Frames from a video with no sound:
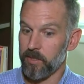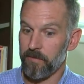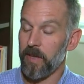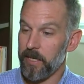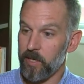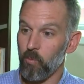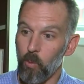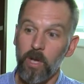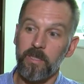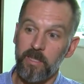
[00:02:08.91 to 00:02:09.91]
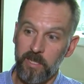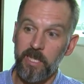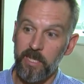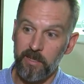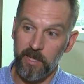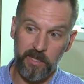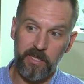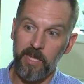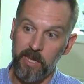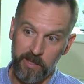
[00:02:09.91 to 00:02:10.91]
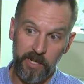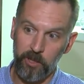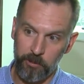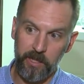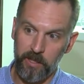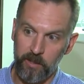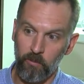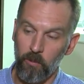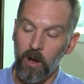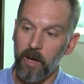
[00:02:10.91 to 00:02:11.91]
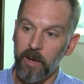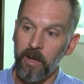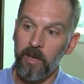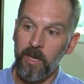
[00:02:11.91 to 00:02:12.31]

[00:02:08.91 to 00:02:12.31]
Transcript: defending one seat in a state that Hillary Clinton won